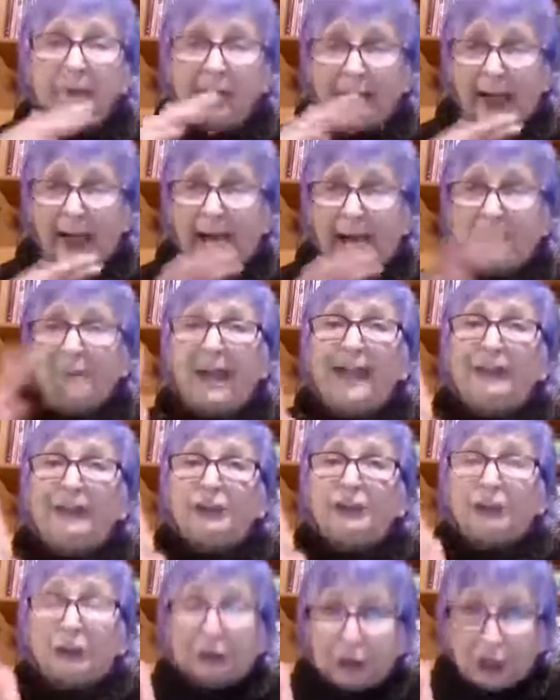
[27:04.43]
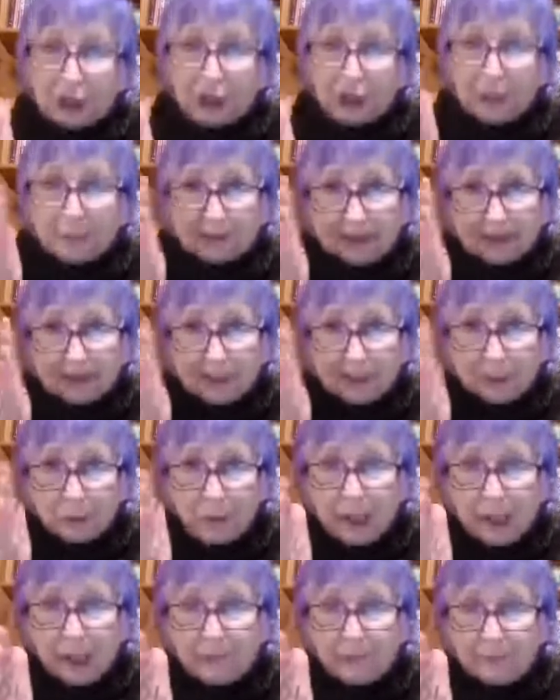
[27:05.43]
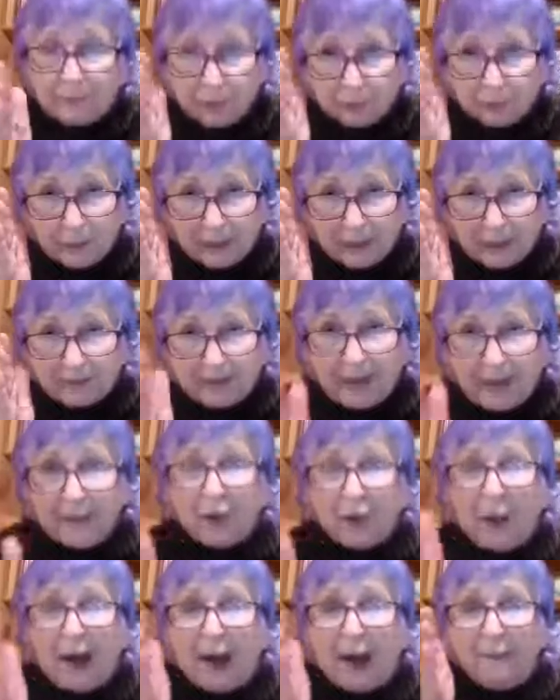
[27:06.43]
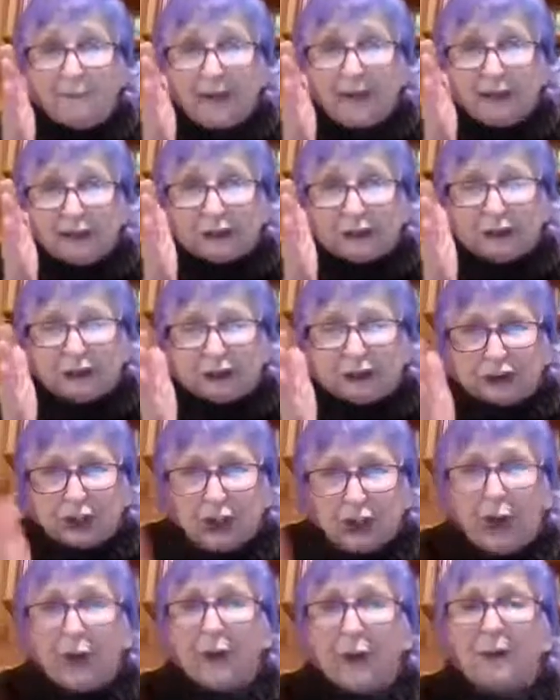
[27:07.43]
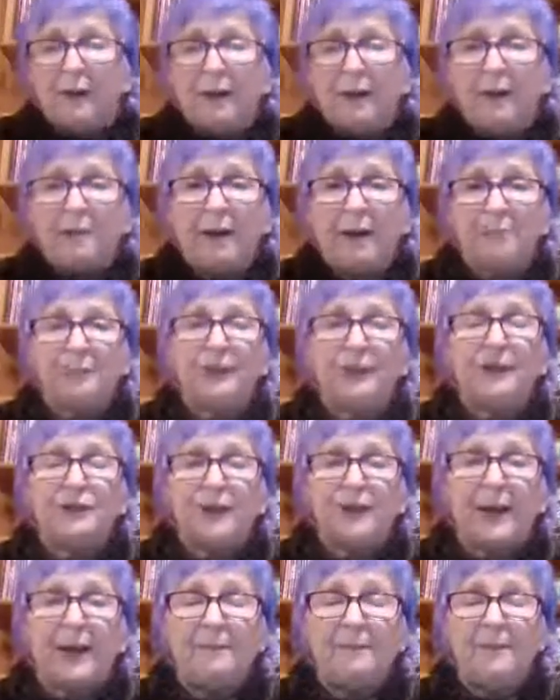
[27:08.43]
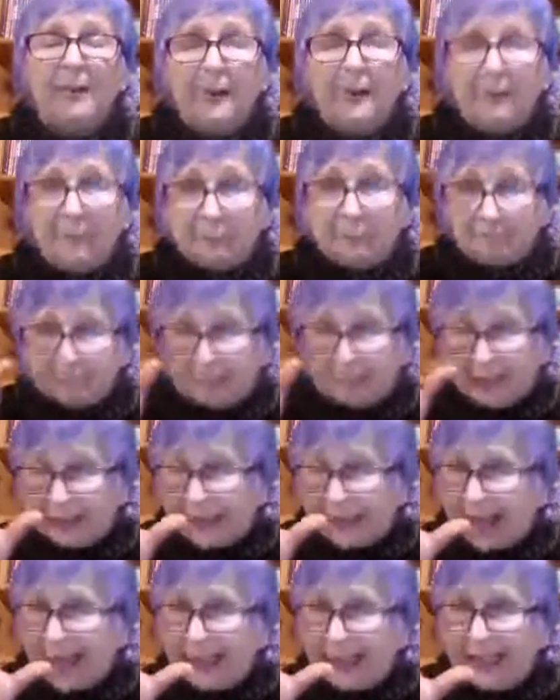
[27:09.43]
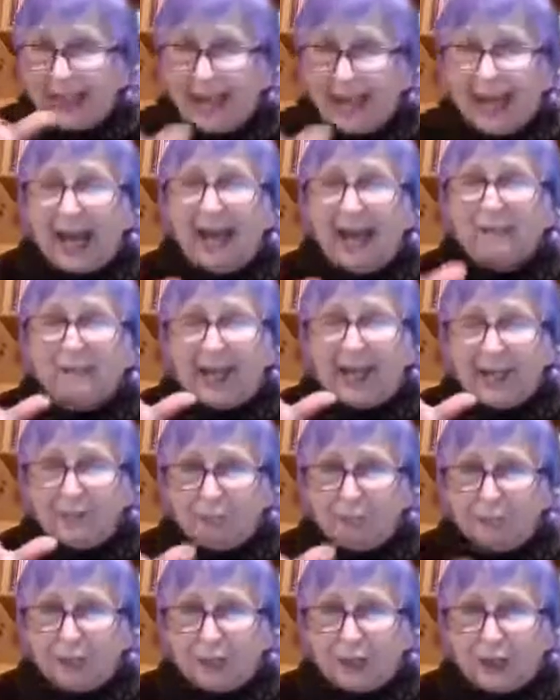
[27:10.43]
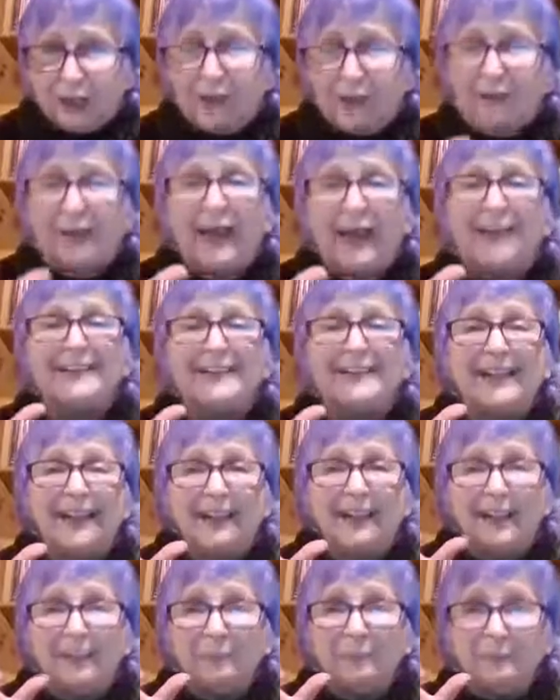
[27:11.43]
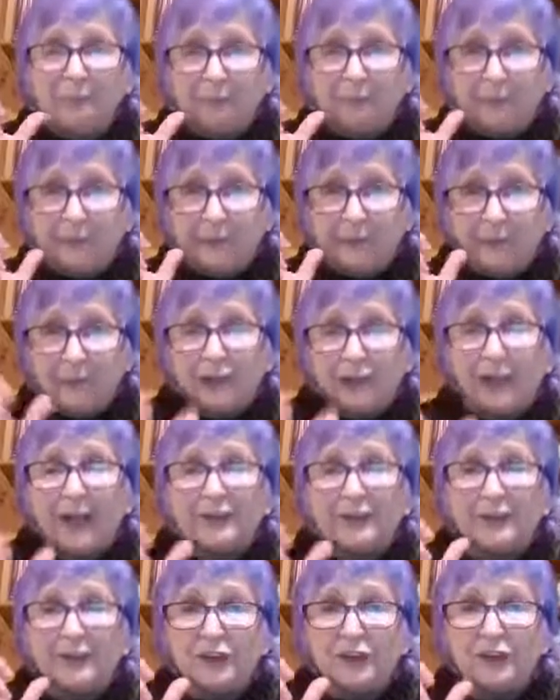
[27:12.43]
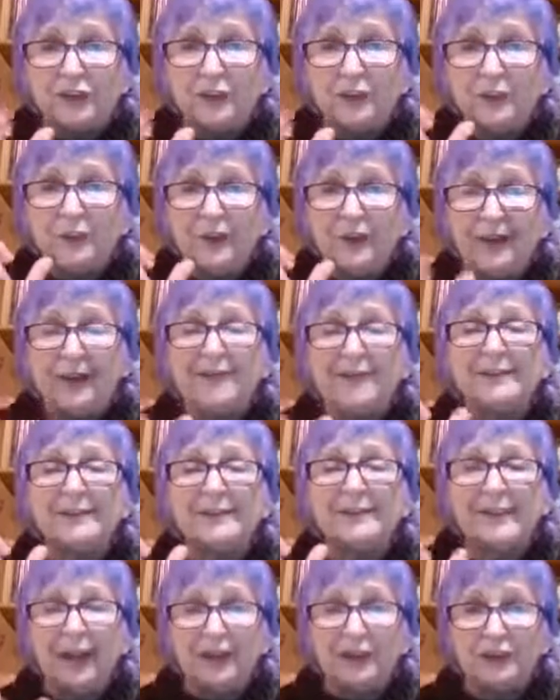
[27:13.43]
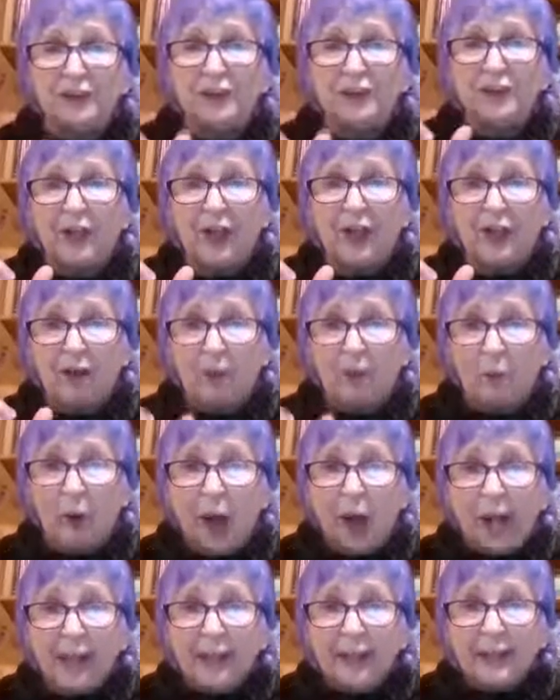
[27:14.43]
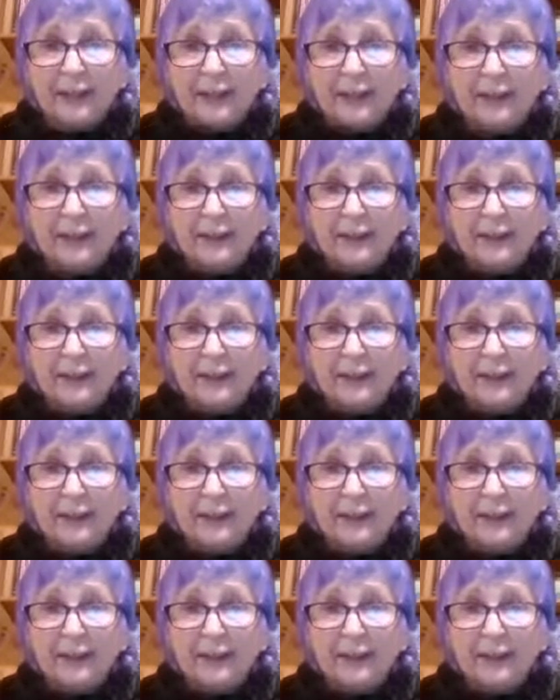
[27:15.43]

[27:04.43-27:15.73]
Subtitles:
Then I make sure, but this is what I'm going to tell you, I make sure in my prayer time that I have a chunk of that time just to get centered and quiet.